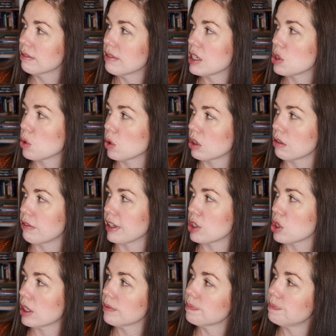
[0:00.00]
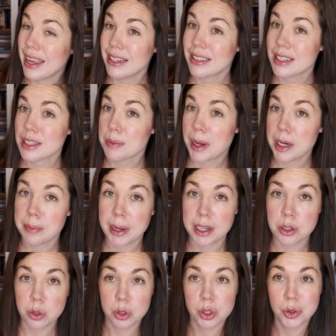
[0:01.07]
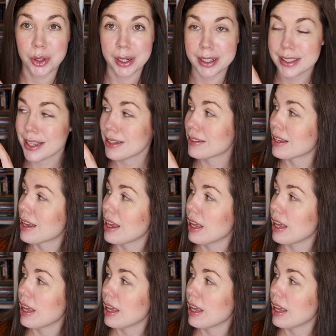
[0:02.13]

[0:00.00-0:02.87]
historical fiction. And it's inspired by a true story, it says.